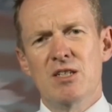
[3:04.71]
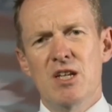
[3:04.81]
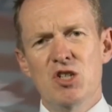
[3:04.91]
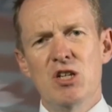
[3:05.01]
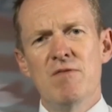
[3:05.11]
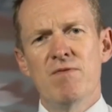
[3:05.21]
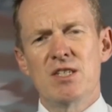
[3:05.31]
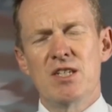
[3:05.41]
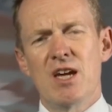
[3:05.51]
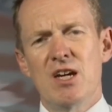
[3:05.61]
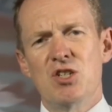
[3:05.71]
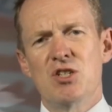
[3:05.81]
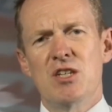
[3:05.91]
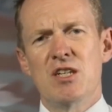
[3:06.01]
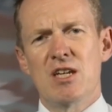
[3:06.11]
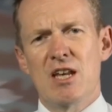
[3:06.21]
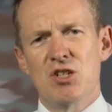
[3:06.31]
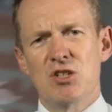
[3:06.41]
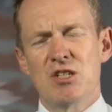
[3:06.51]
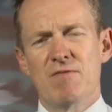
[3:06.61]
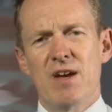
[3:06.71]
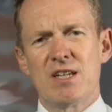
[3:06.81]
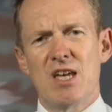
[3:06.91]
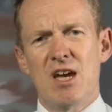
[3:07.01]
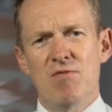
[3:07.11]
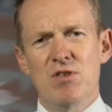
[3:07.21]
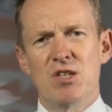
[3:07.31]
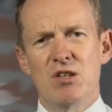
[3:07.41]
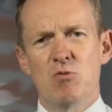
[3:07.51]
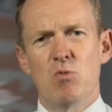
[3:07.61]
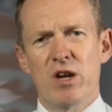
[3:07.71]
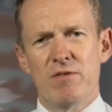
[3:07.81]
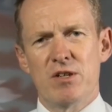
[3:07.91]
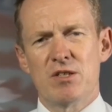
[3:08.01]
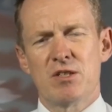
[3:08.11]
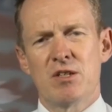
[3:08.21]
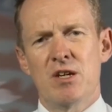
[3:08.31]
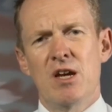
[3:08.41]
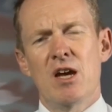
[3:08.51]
Digital investigations and intelligence affects every single one of us.